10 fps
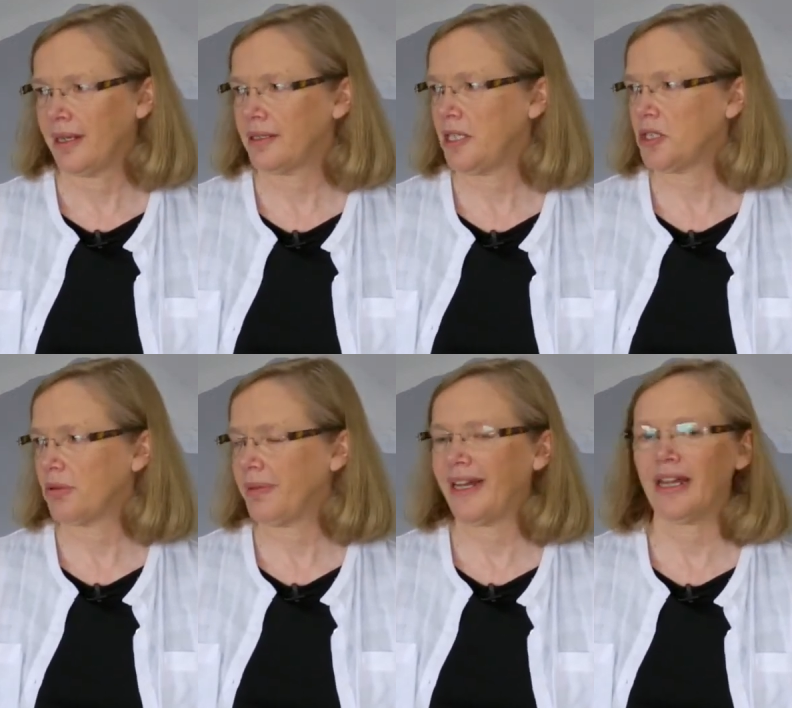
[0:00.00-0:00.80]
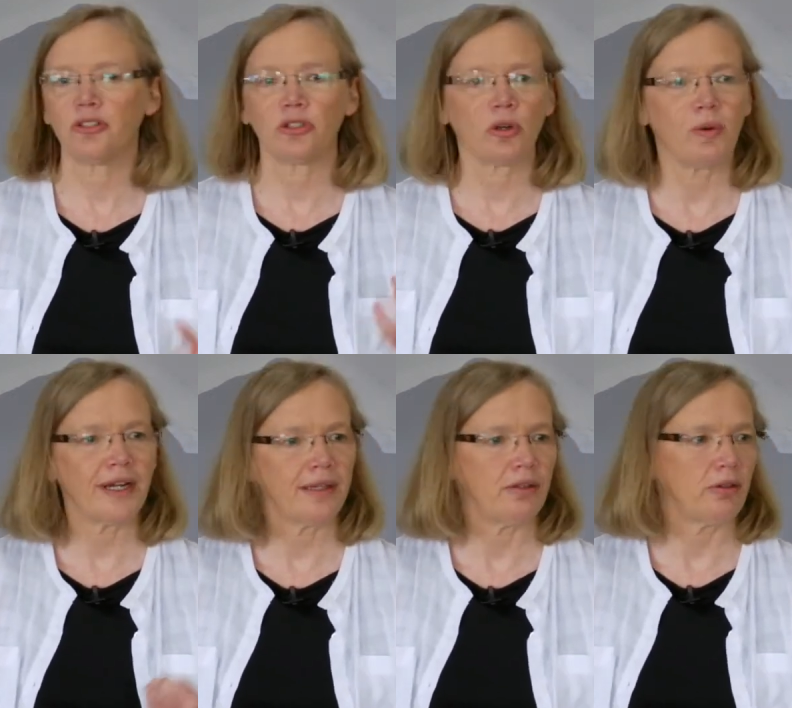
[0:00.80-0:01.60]
and teach them about how to
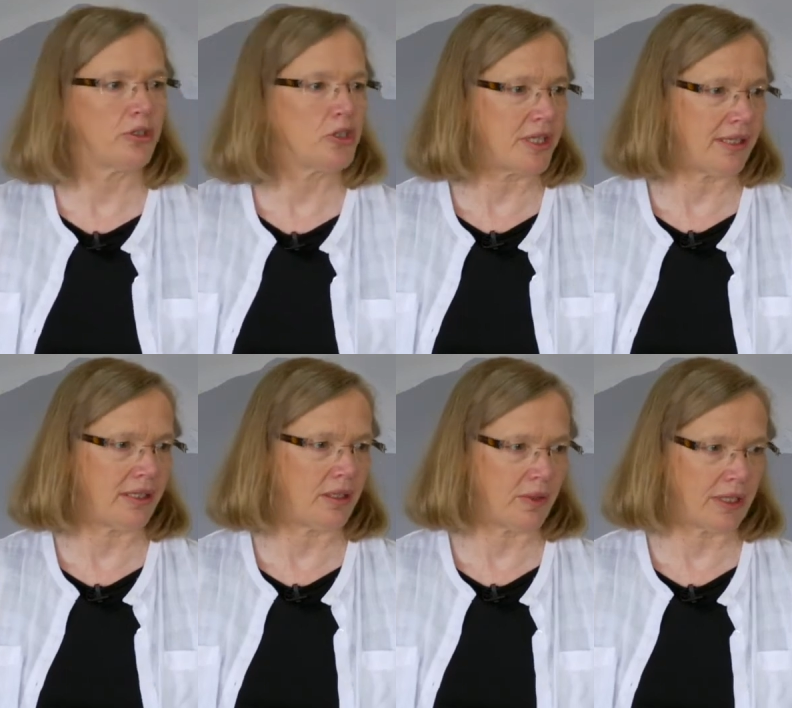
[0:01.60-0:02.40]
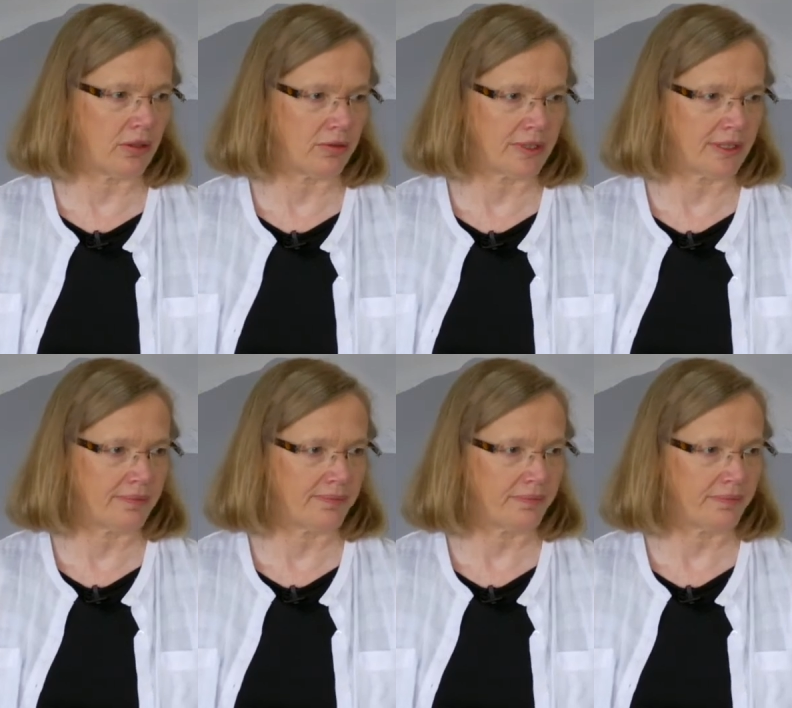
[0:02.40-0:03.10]
acquire the knowledge they need when they're older.